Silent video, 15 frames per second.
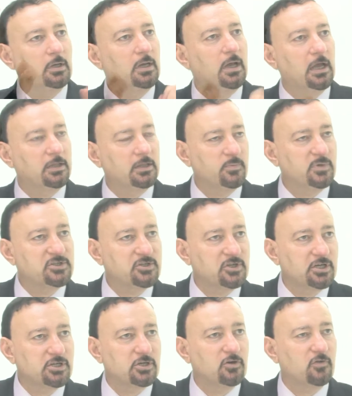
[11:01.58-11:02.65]

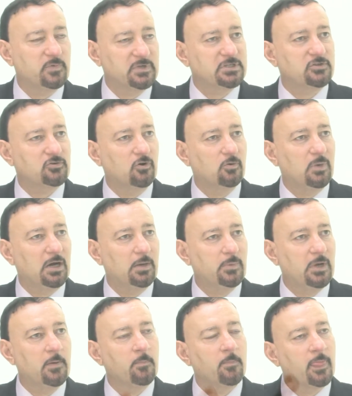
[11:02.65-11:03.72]
administration of President Obama.
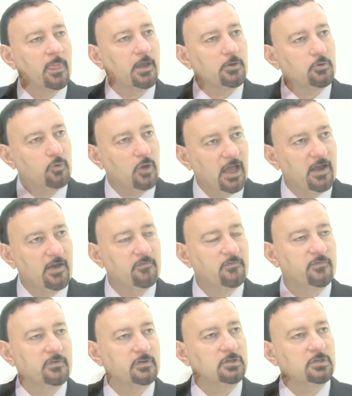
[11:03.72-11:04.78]
You have
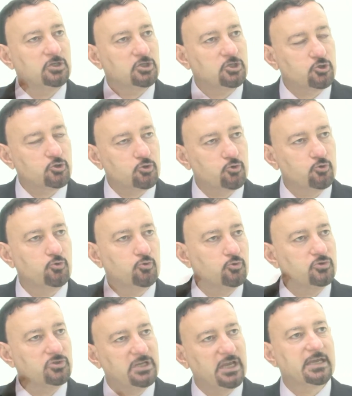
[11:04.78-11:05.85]
to
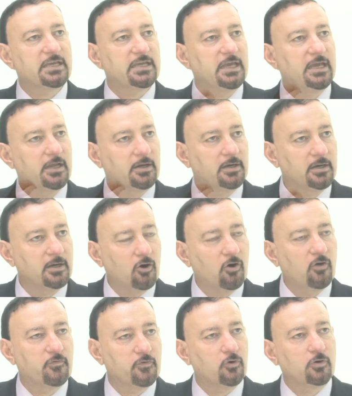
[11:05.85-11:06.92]
take care of
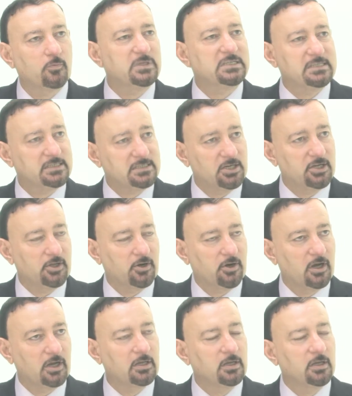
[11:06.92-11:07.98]
your business in Iraq,
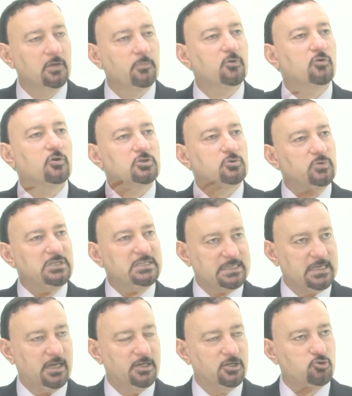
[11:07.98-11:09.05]
because we
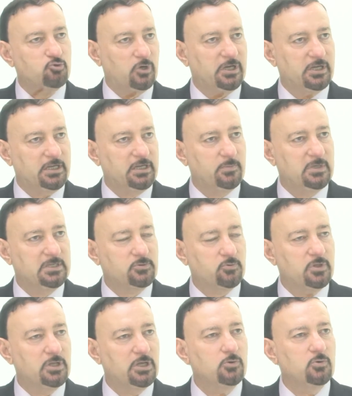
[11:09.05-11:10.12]
signed 2 agreements with
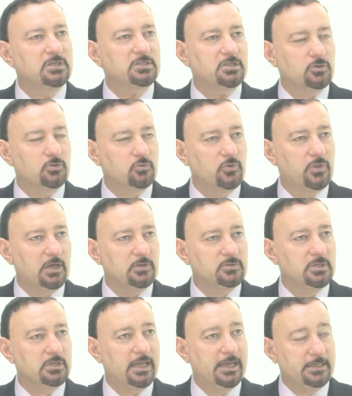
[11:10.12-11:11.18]
the U.S. in
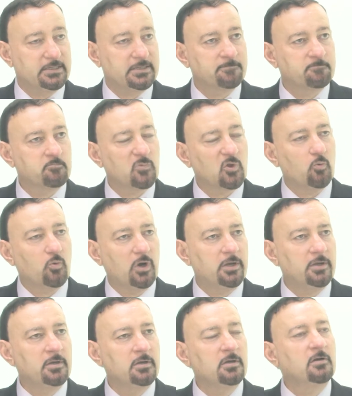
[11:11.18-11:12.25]
2008. One
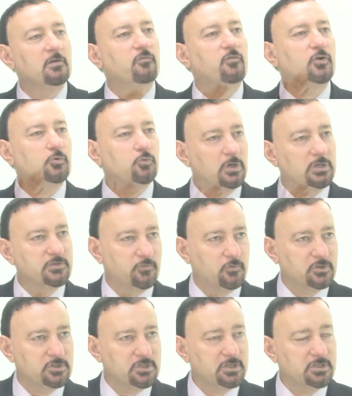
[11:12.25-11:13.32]
for U.S.
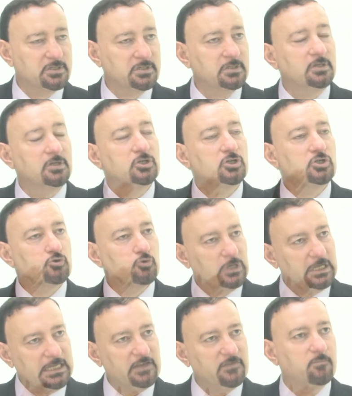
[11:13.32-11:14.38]
forces to
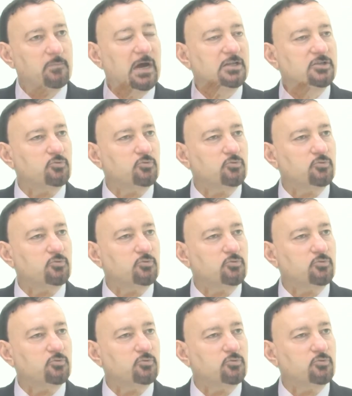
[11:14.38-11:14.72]
leave by